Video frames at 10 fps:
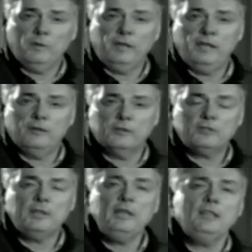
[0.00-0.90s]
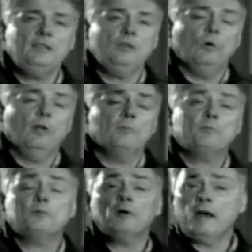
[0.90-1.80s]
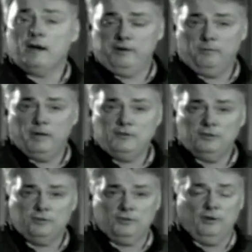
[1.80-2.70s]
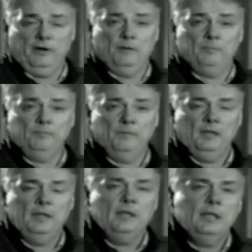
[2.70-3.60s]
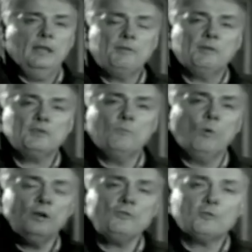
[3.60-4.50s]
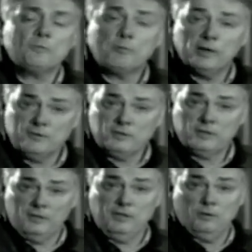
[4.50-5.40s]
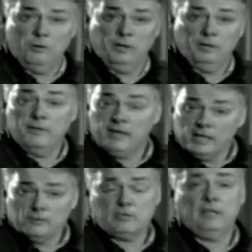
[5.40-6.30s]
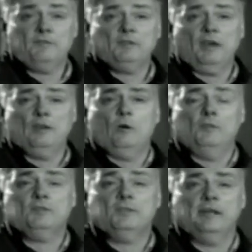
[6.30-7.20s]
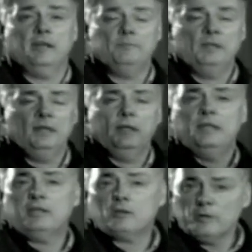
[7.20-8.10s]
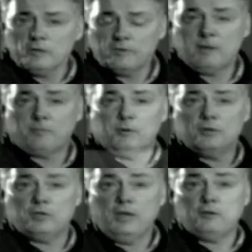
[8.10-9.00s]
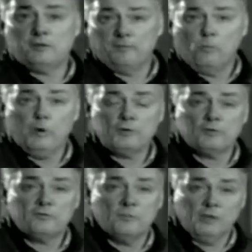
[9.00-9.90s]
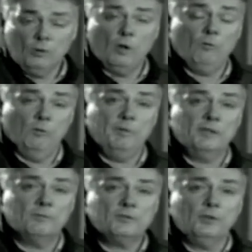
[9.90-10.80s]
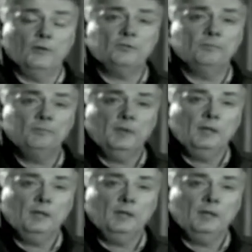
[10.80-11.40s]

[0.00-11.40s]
oil heaters heat the oil prior to engine startup. If there is moisture present in the oil and the heater is left on all the time, increased vaporization of moisture from the oil will be the result.